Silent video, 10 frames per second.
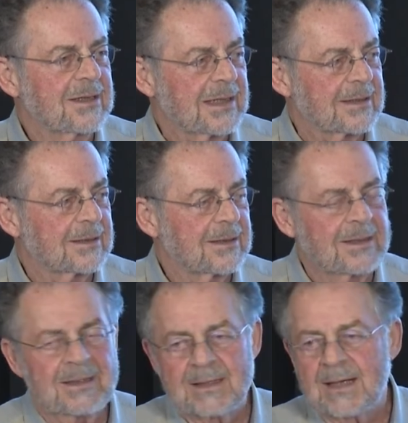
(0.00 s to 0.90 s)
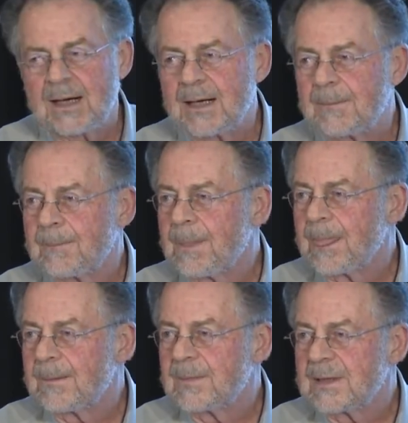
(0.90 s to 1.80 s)
and um,
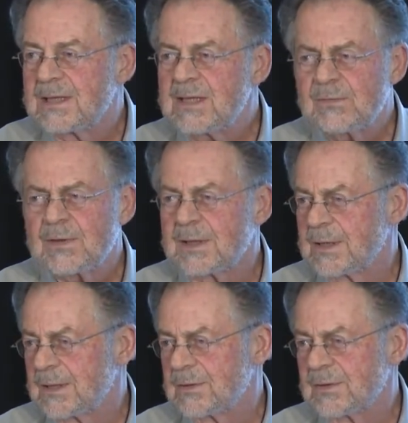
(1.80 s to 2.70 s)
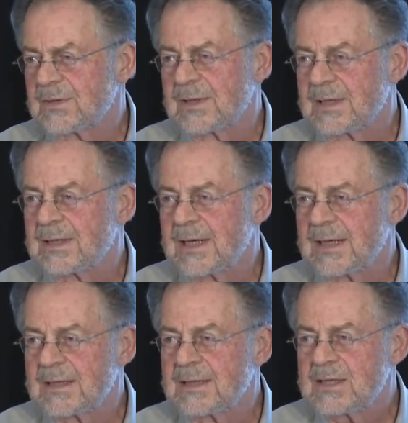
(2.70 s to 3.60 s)
he's very interested in
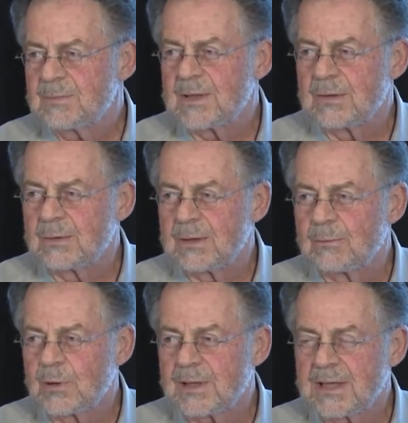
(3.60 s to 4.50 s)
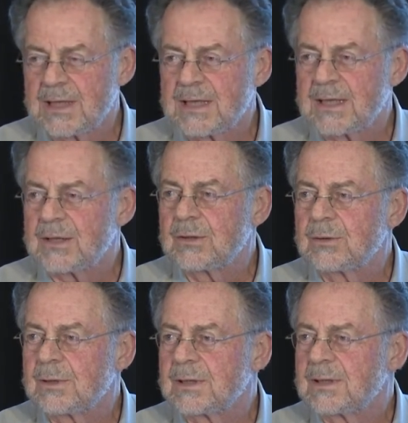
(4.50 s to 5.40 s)
that, and he's yeah, been he, doing work at here,
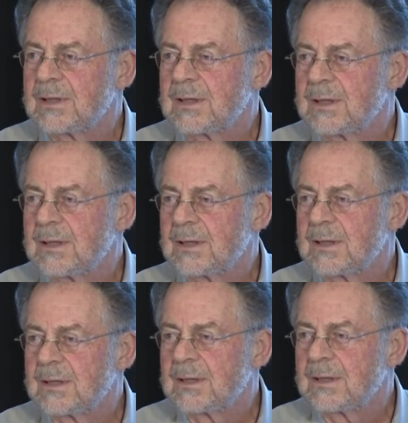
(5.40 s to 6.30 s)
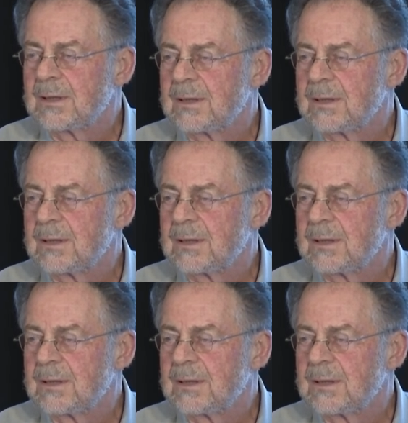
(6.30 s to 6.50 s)
NIU. And, he was here Tuesday night.